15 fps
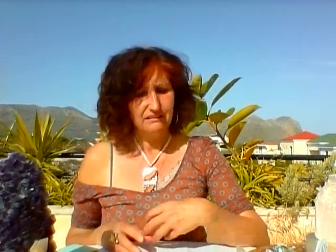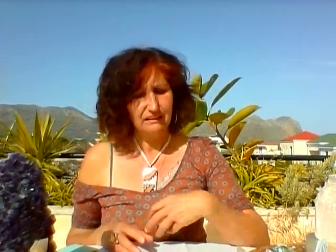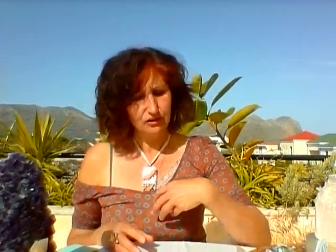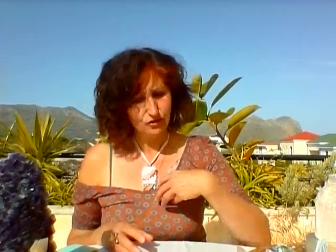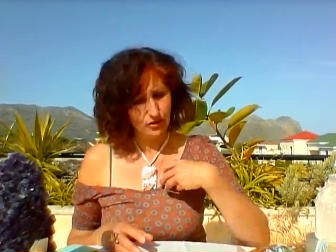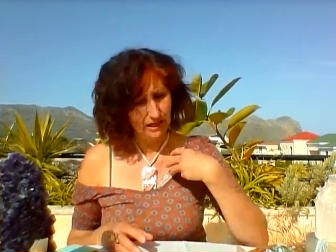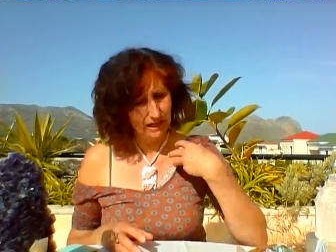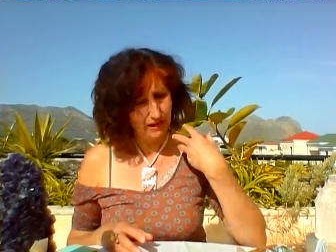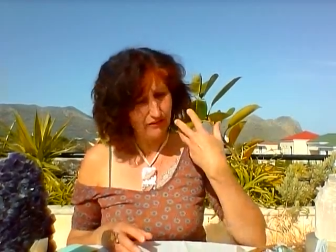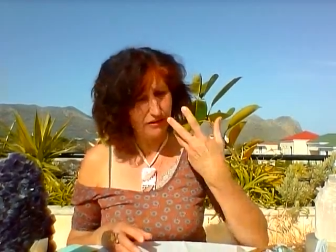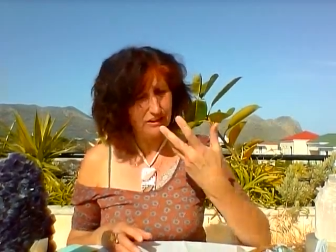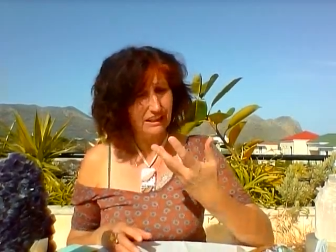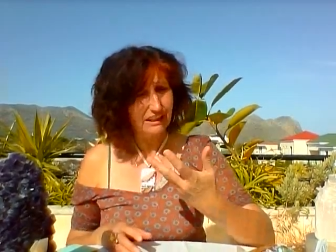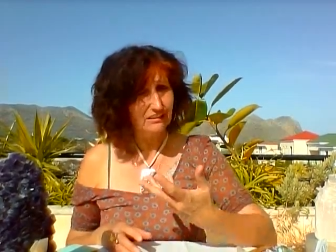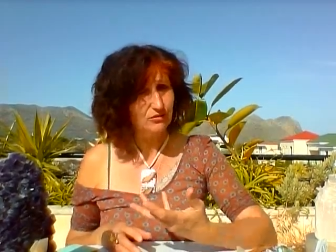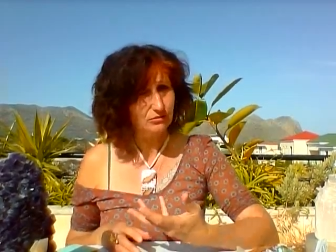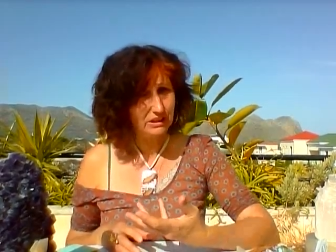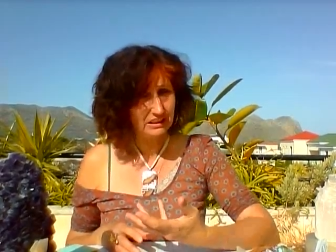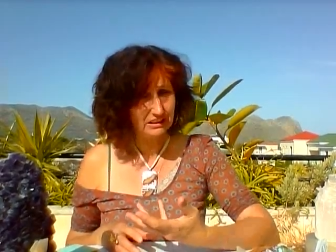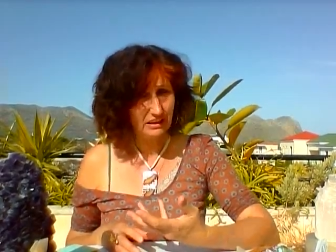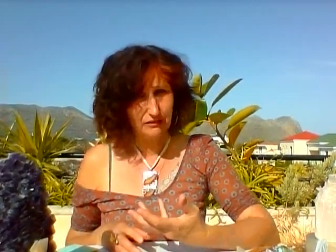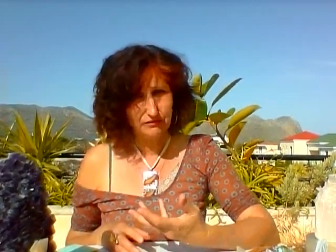that you haven't get
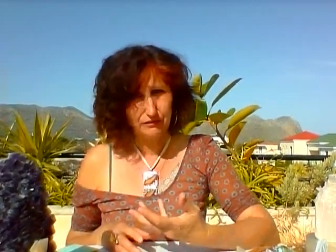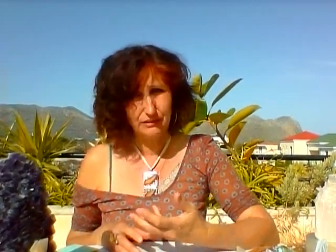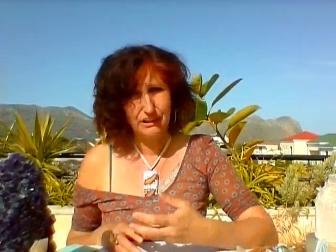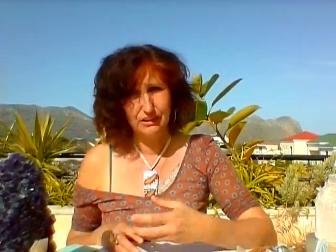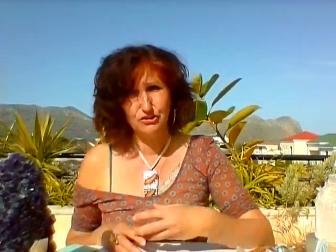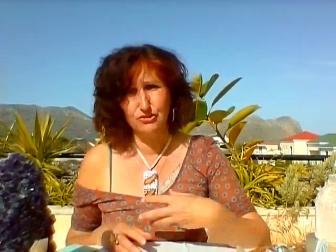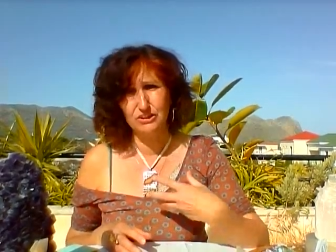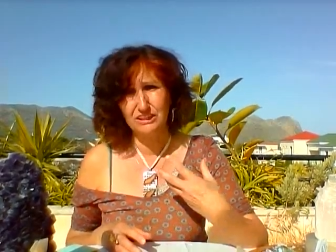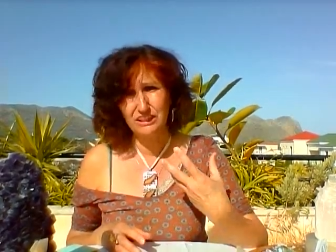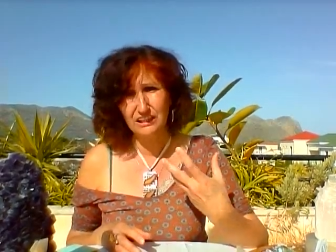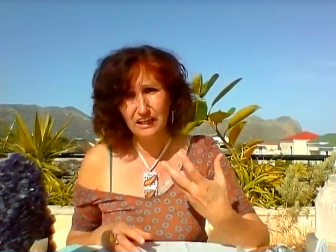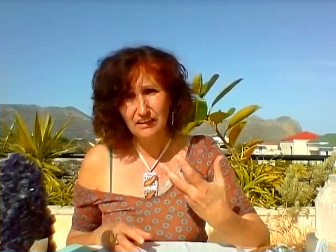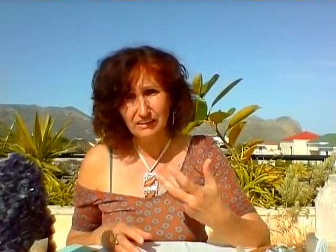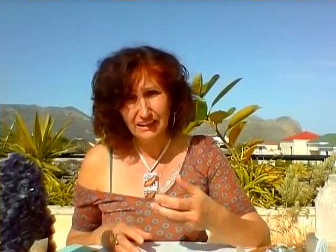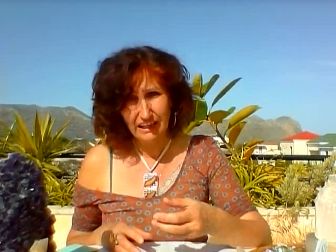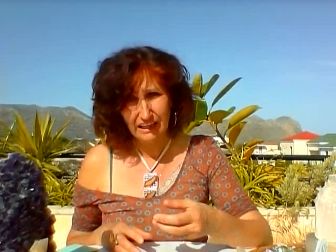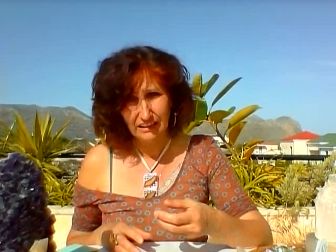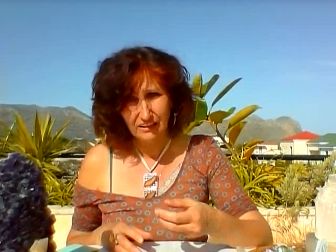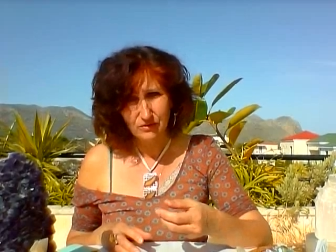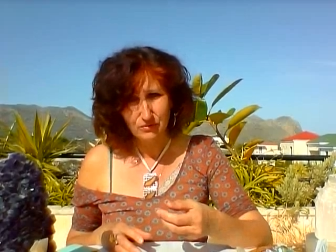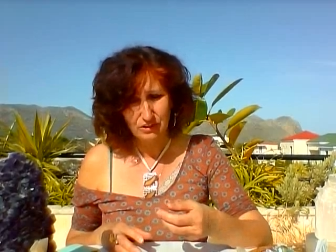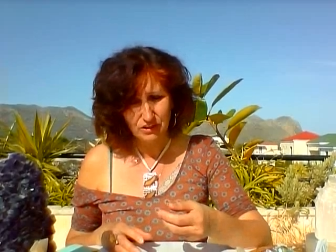rid of, that you still are
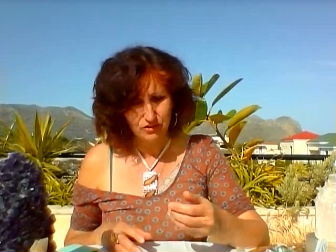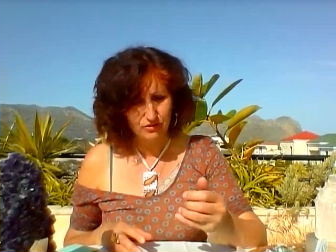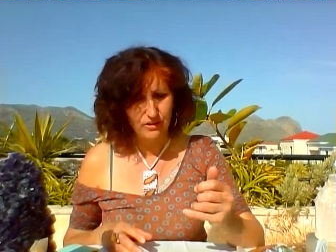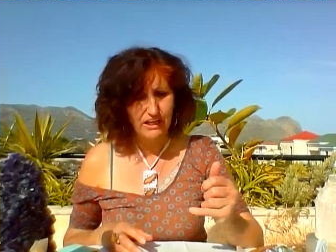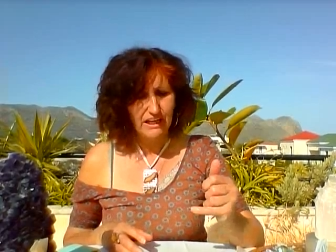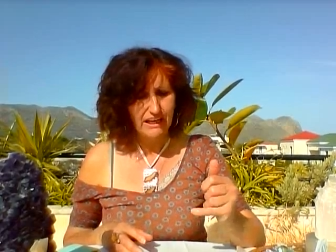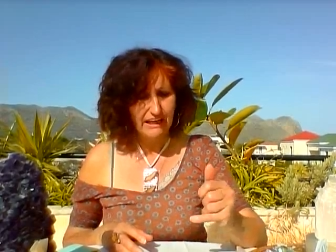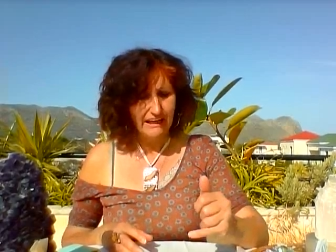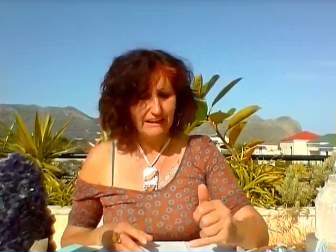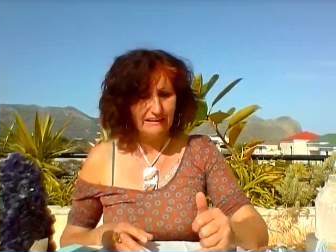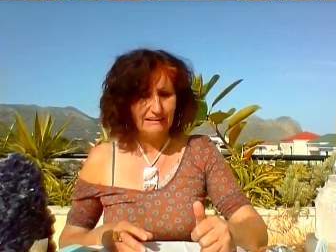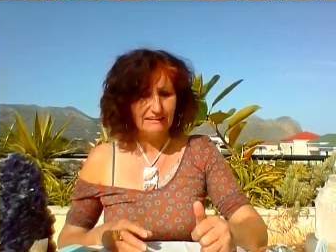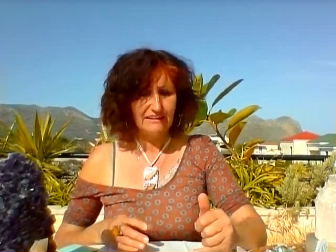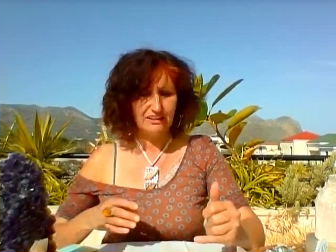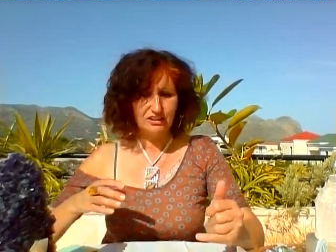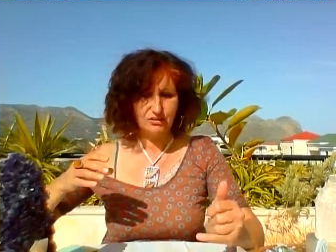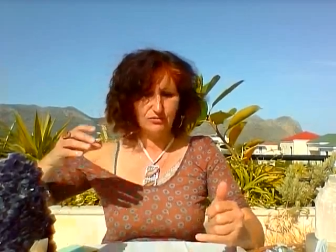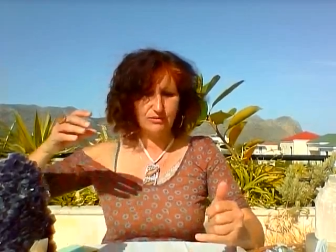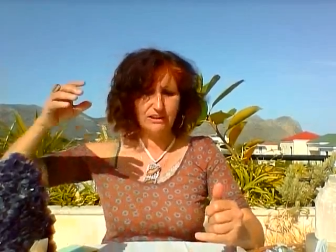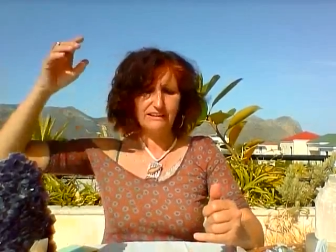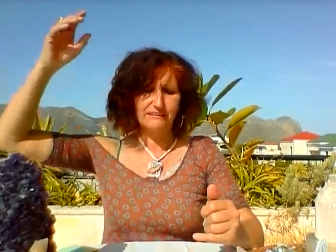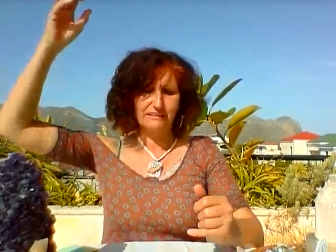carrying with you, and that it is
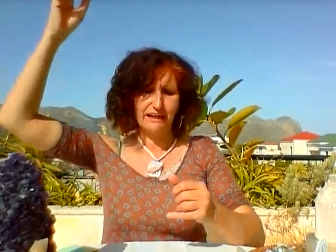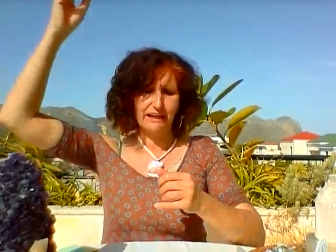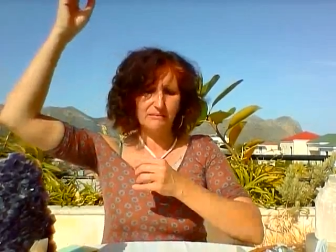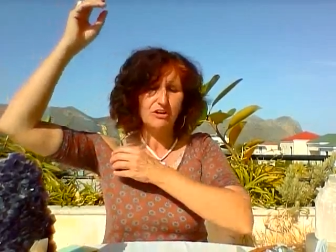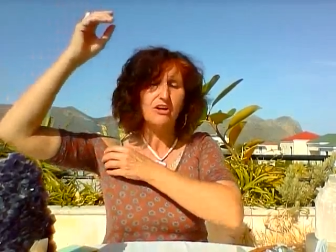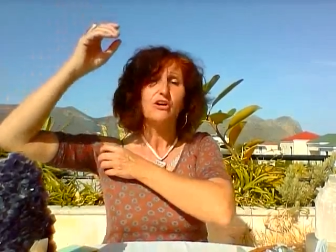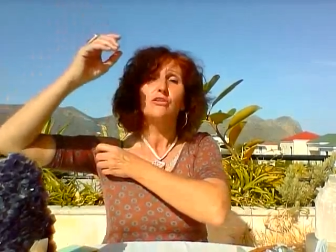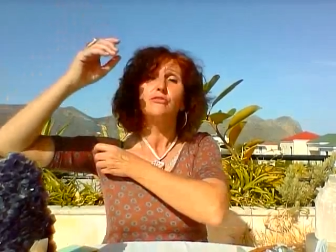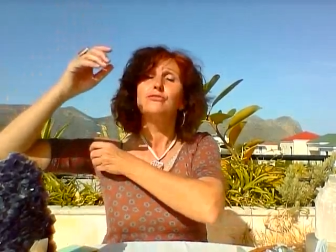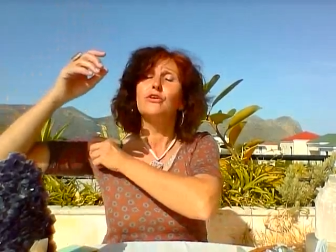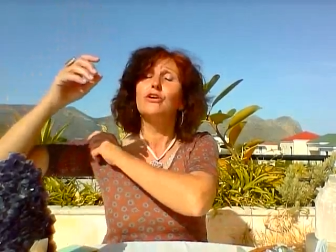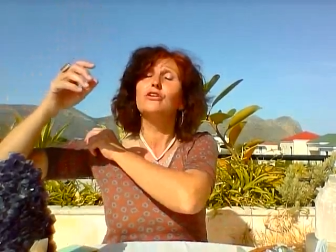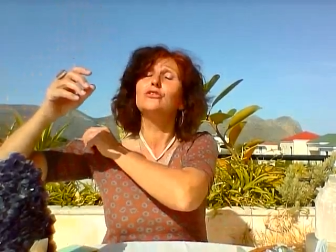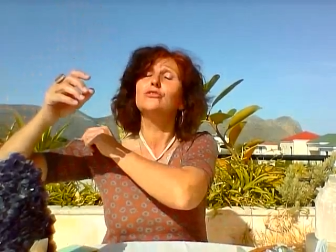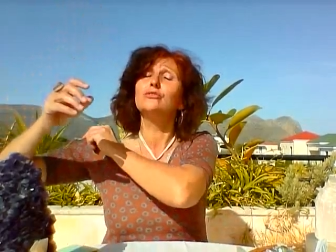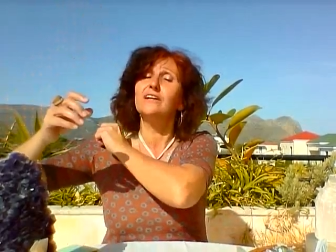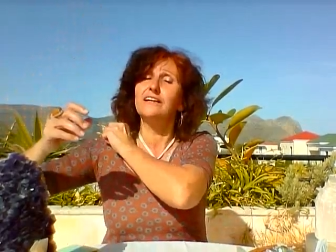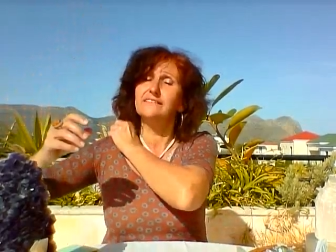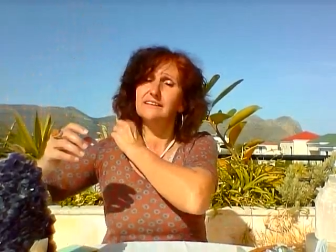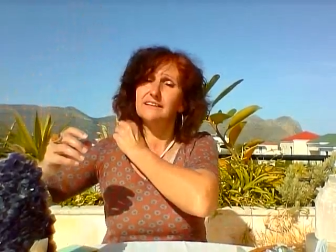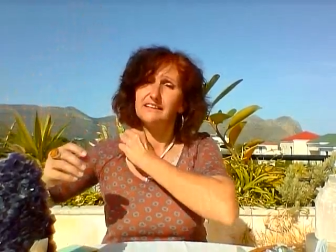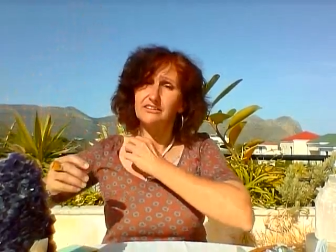really time for to
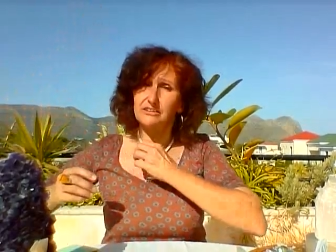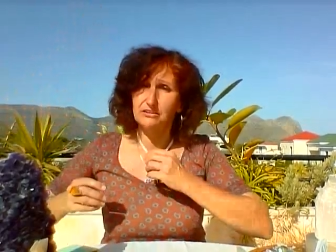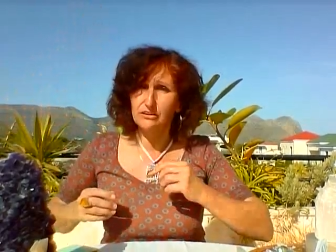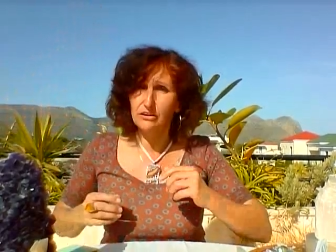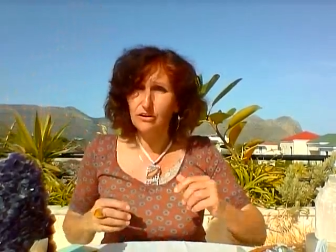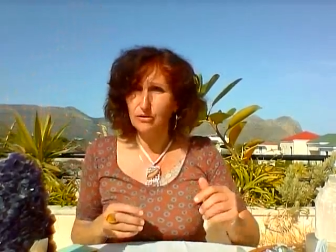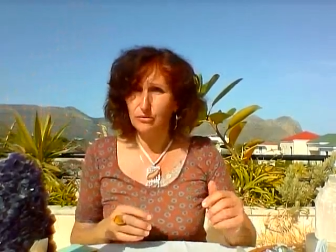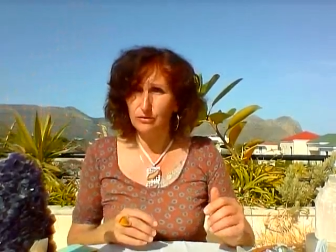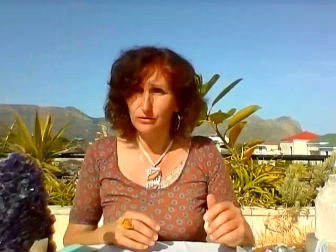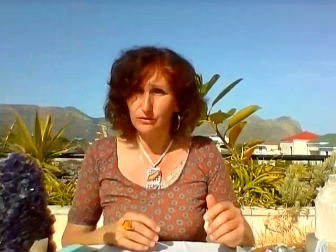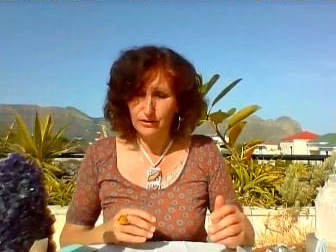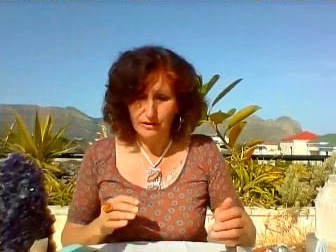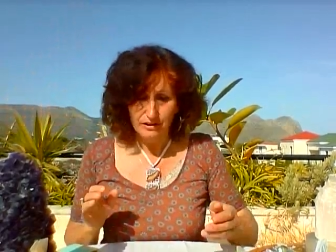let it go.